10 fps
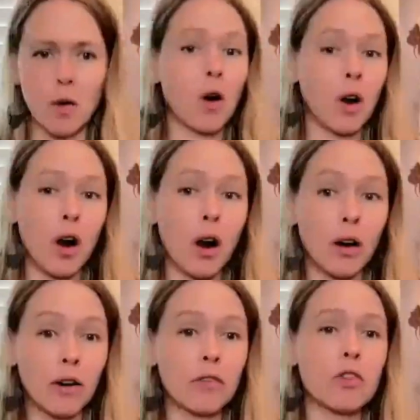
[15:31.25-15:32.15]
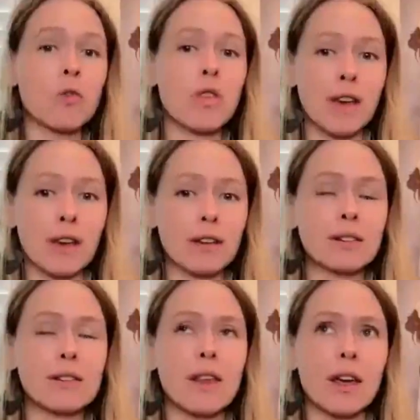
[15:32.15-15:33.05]
or are a few
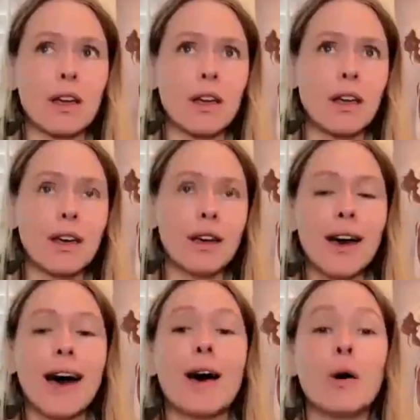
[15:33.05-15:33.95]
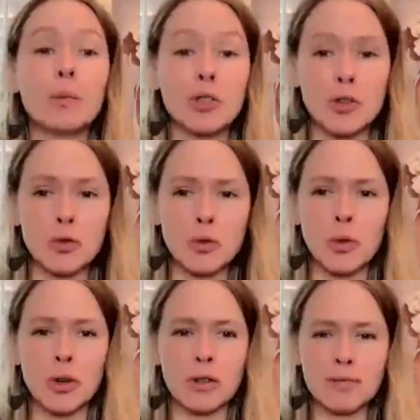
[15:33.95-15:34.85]
things that helped you
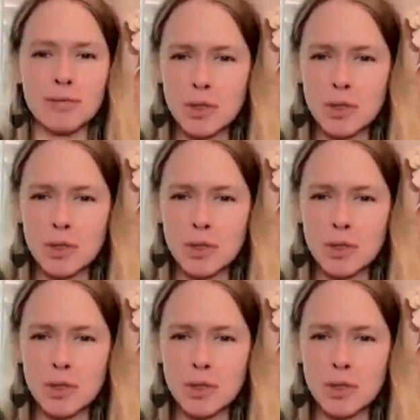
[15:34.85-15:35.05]
or